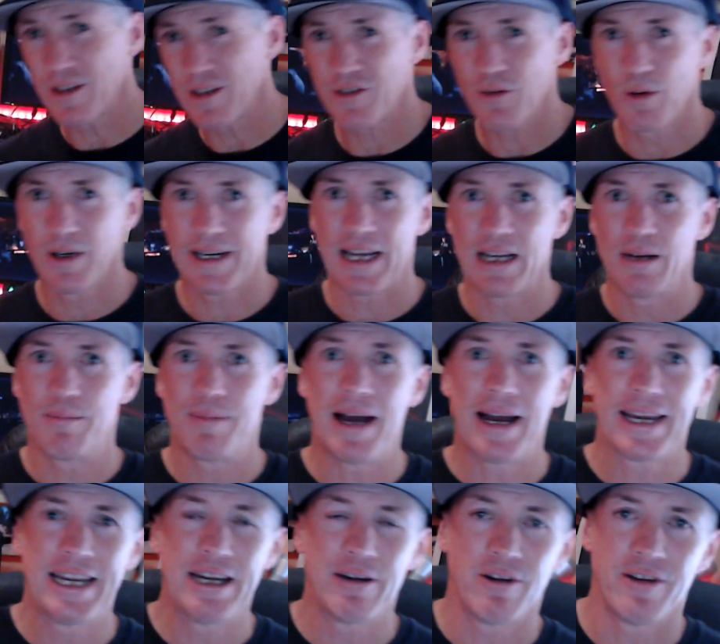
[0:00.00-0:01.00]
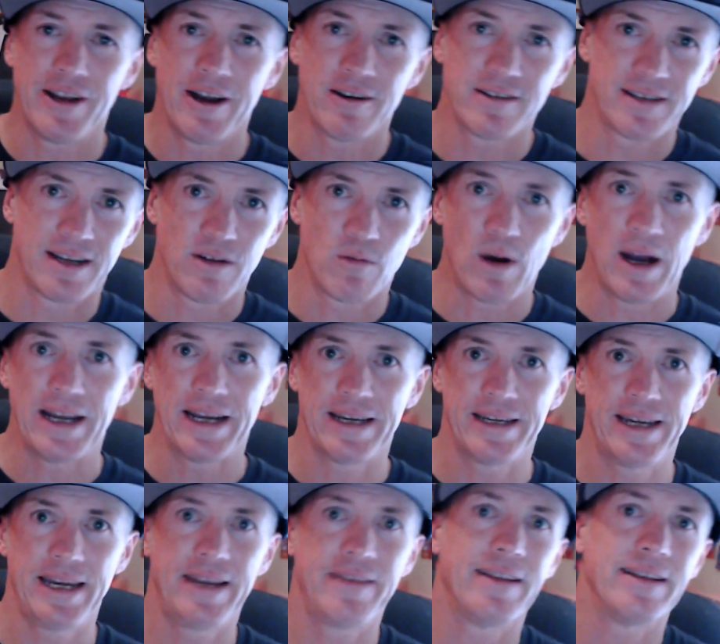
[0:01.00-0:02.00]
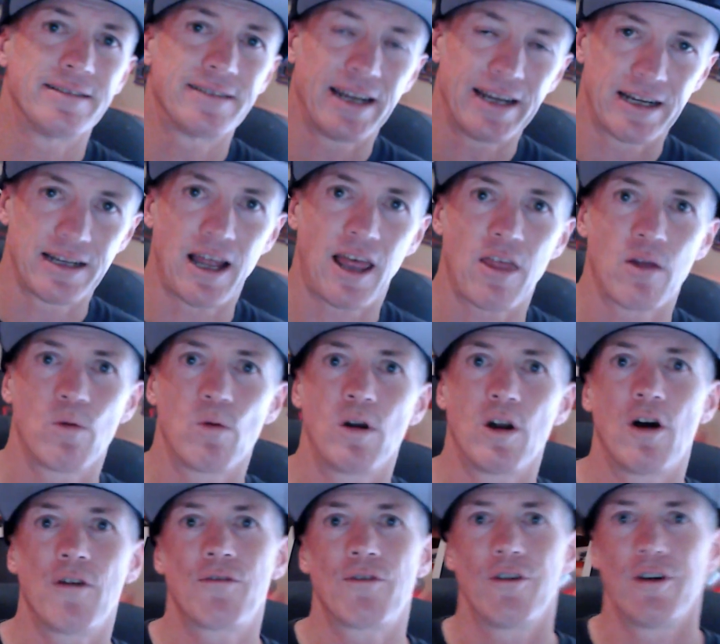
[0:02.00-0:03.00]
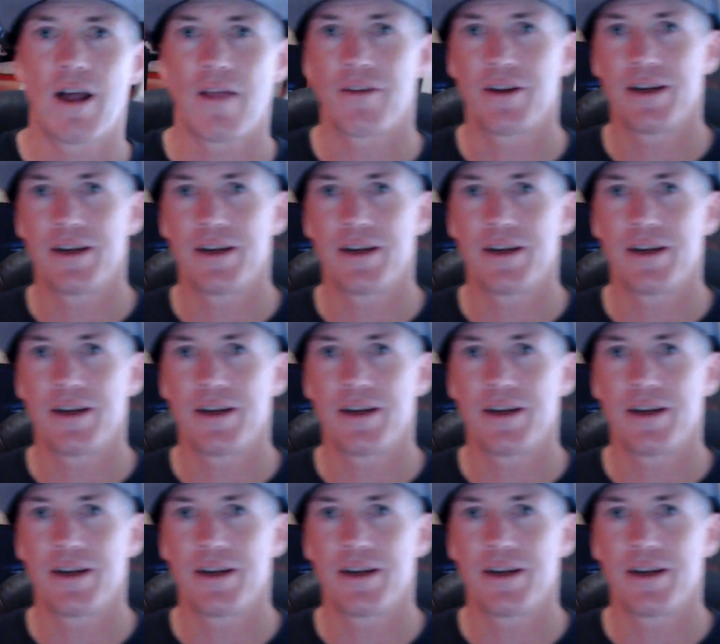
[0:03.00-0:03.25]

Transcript: of get them back here and there instead of waiting a year, then setting another one off for another year.